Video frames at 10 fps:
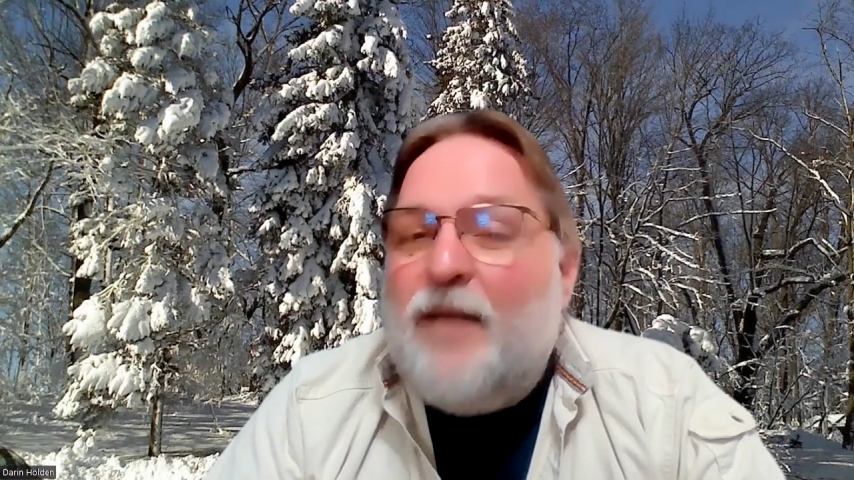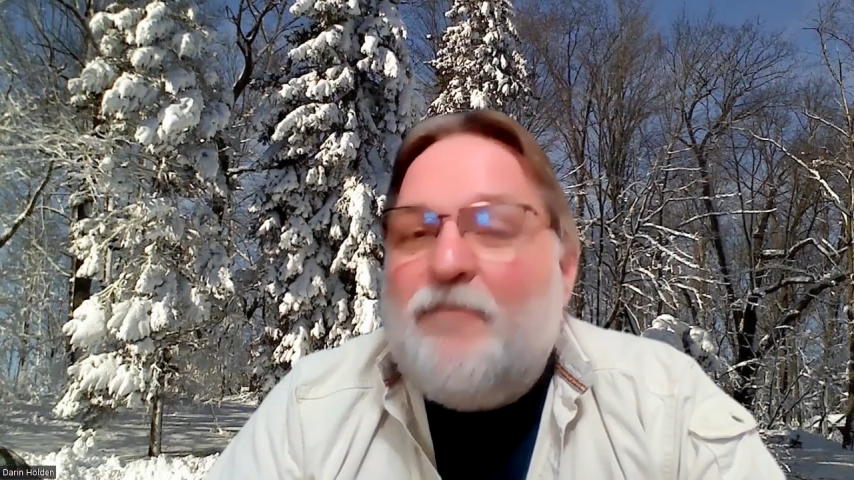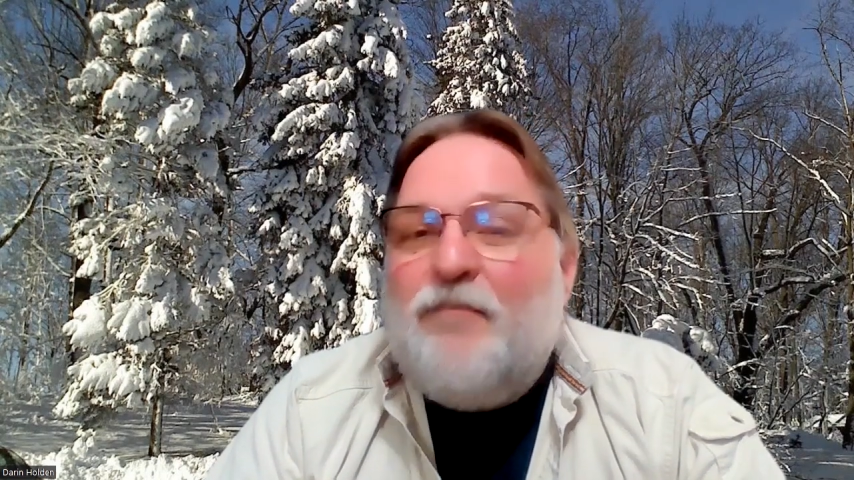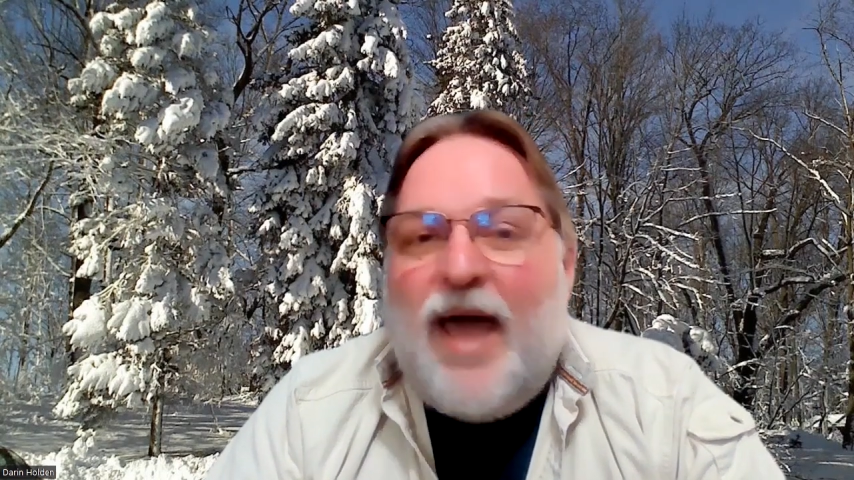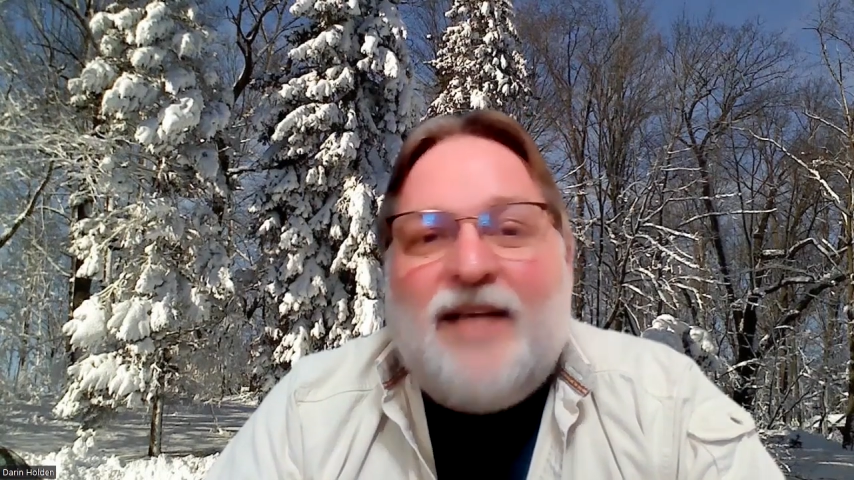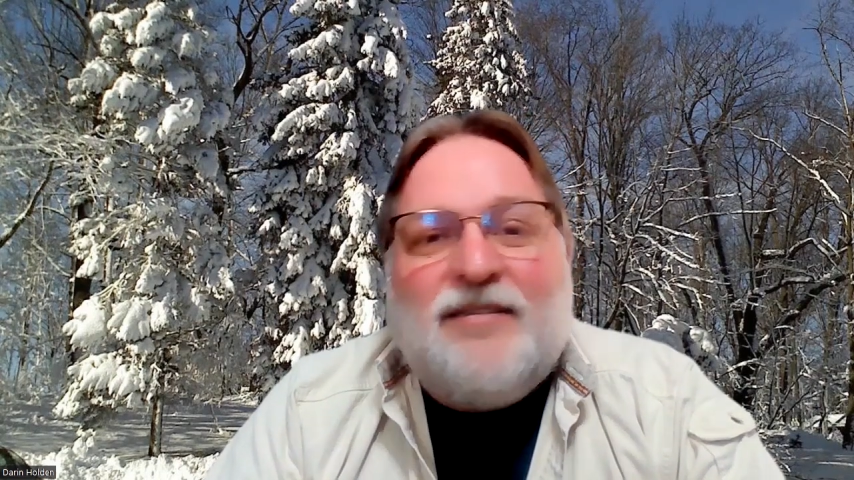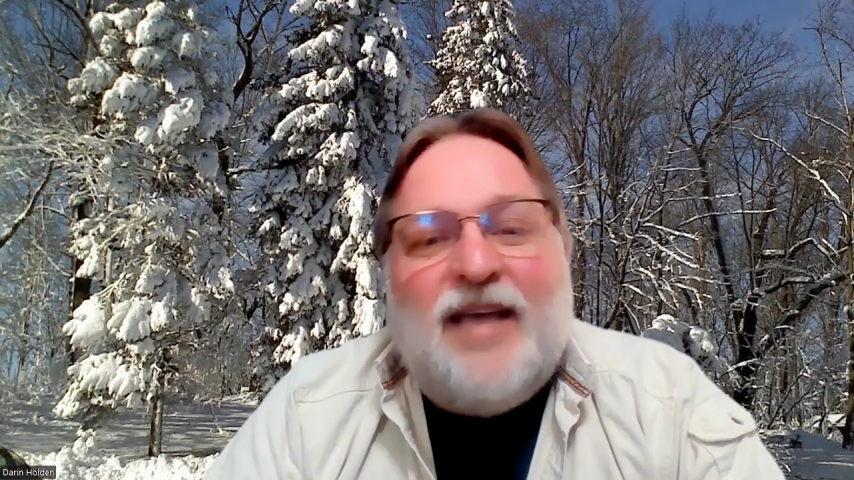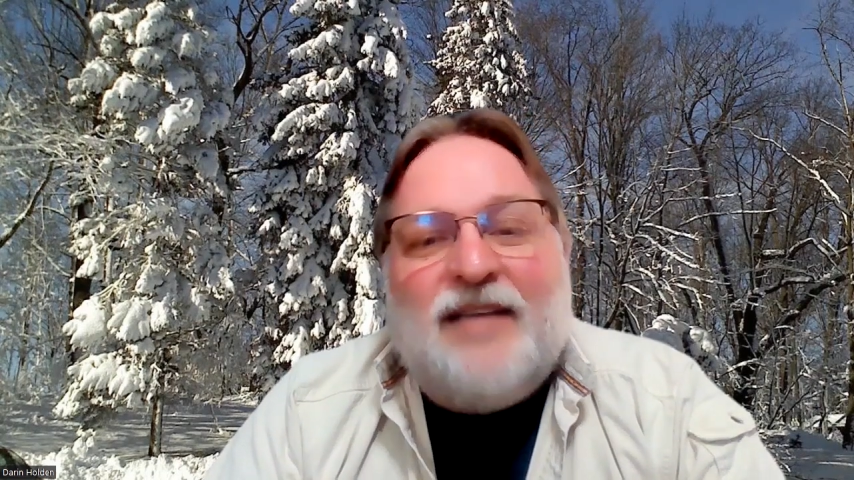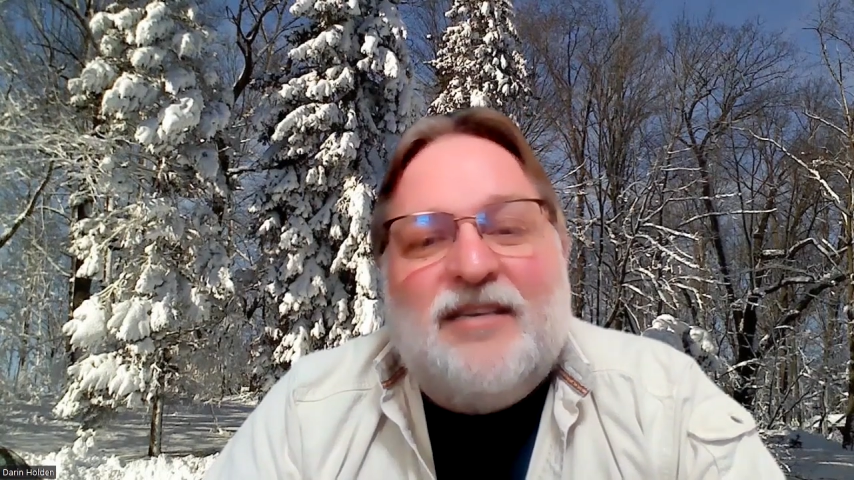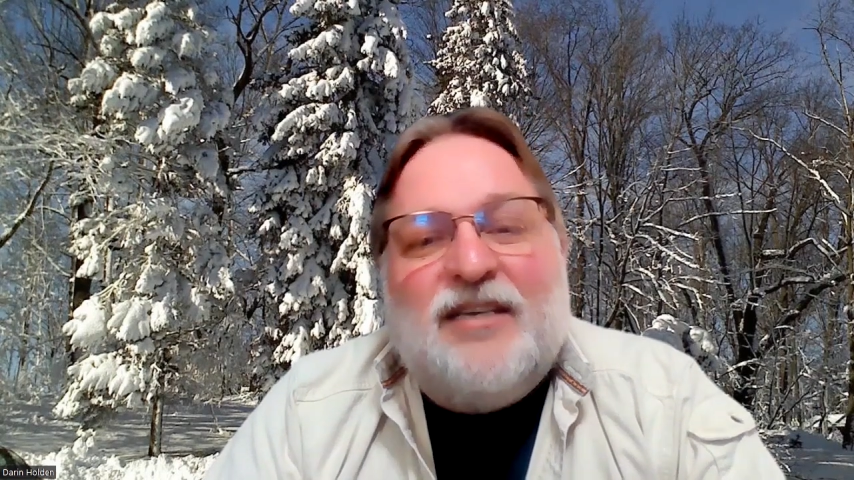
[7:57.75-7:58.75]
up past
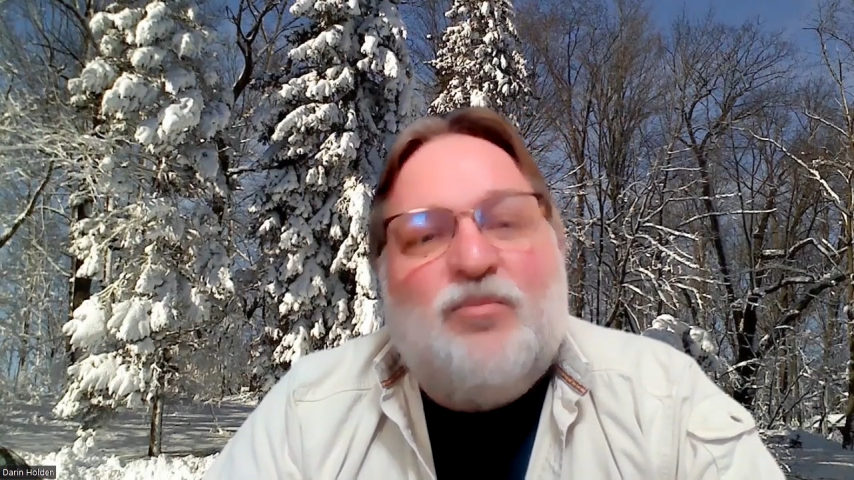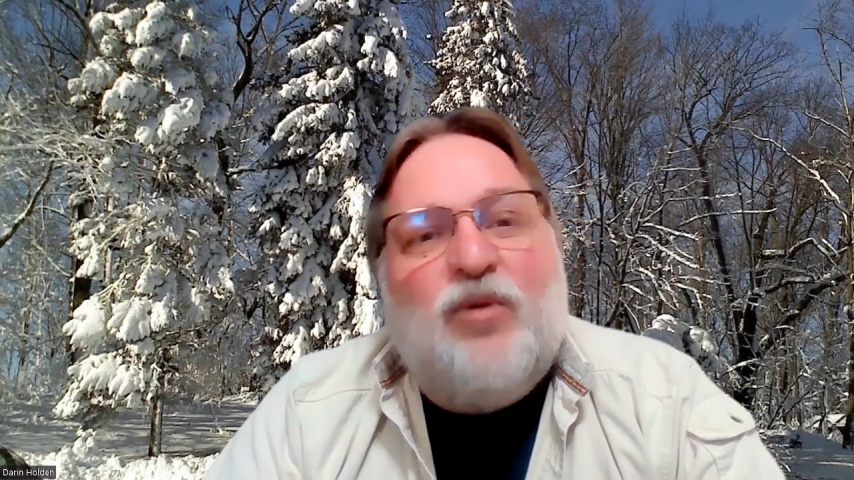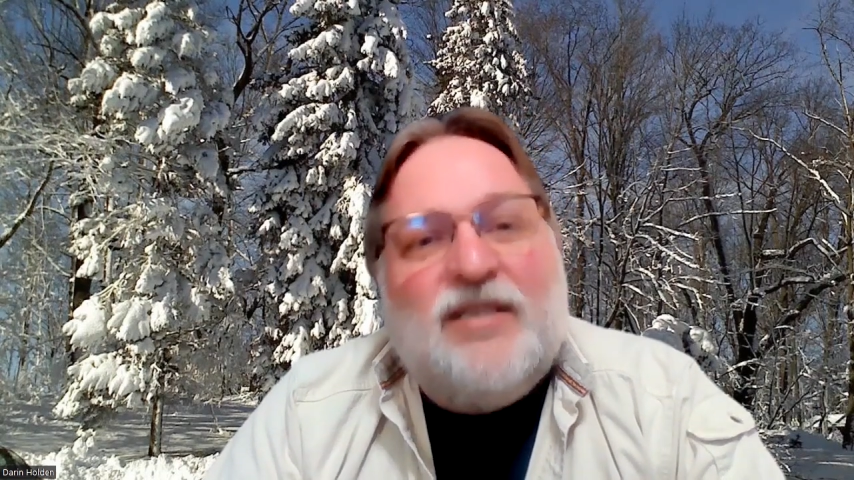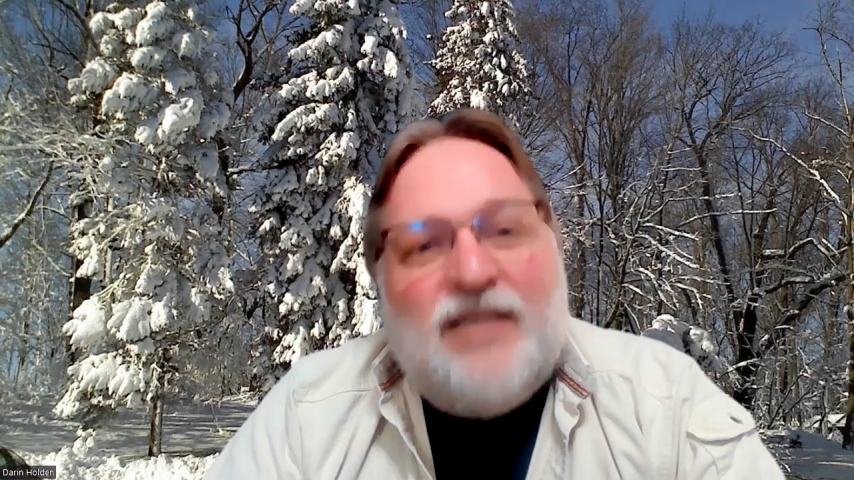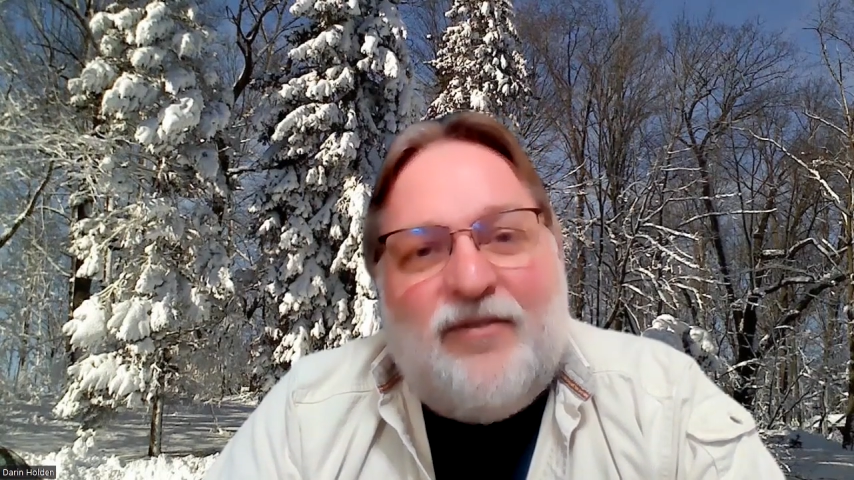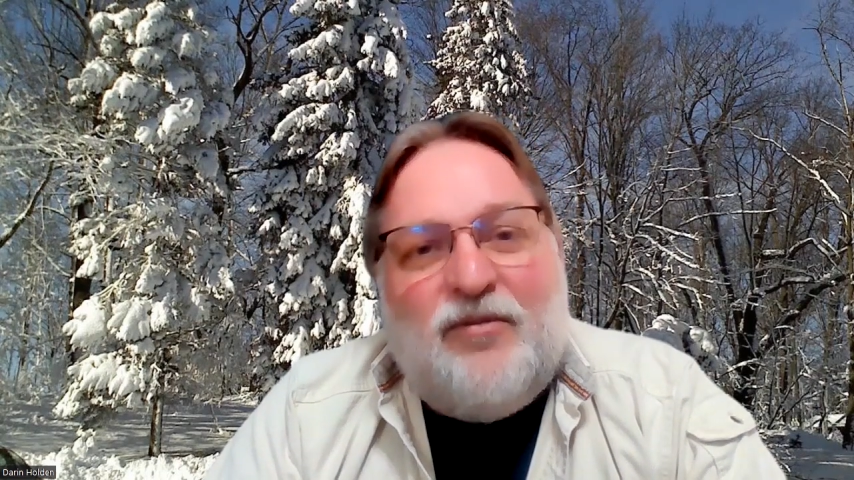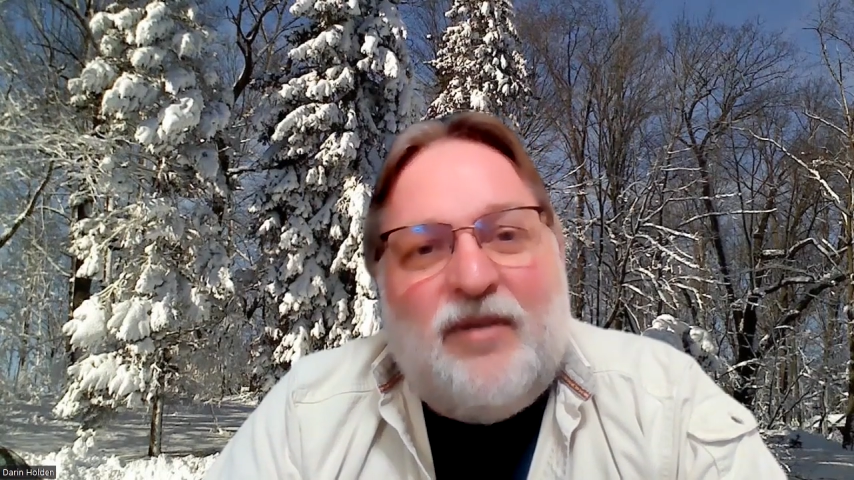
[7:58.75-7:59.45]
that $6.7